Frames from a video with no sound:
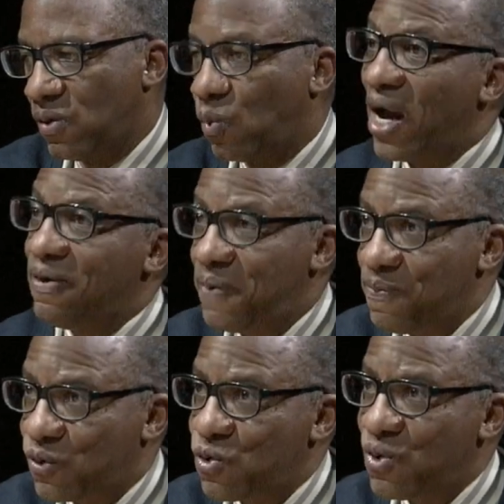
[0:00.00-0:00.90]
white
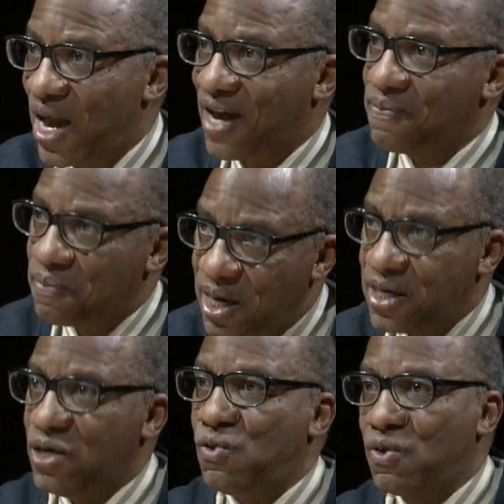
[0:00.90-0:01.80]
people who had
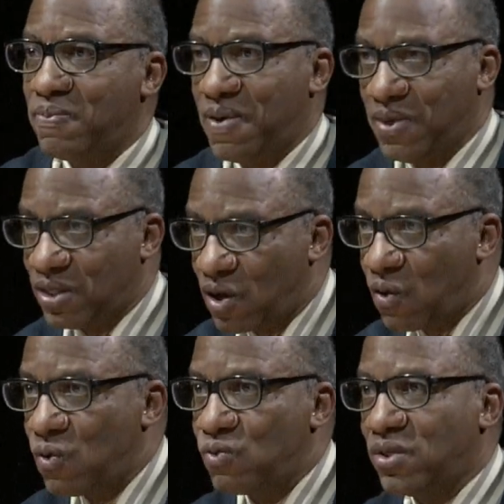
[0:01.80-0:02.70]
money who would maybe
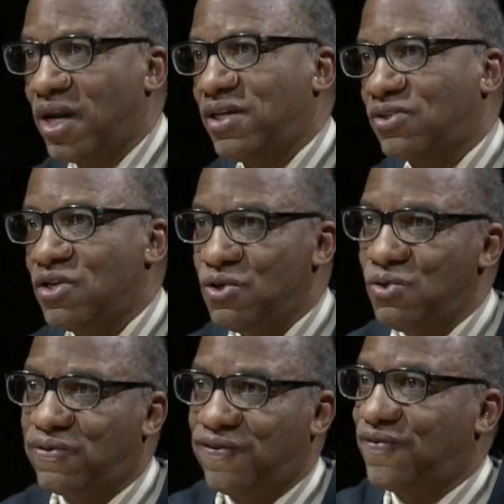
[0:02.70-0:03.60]
loan Langston
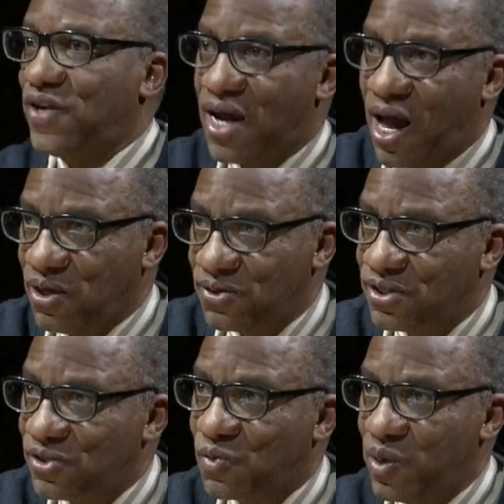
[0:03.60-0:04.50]
Hughes fifty dollars
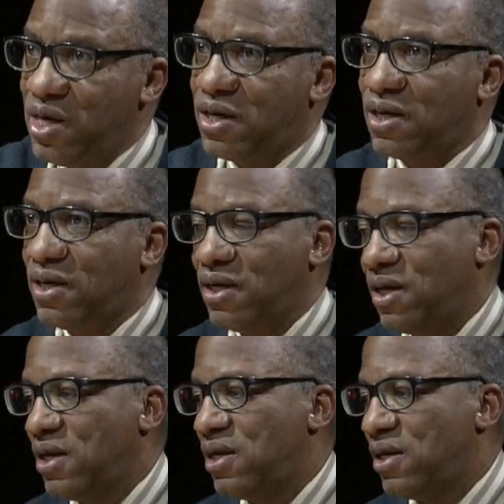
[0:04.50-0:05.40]
this week.
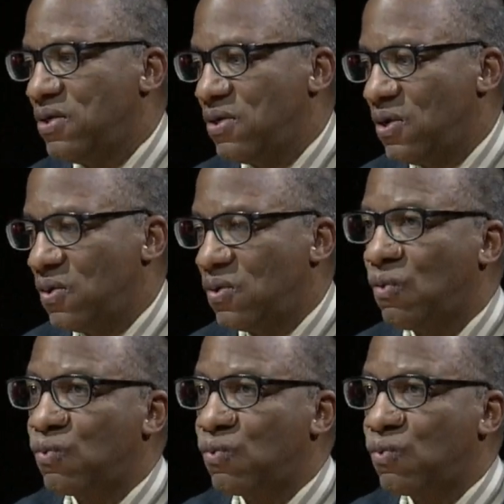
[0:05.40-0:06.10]
Mm-hmm. You know,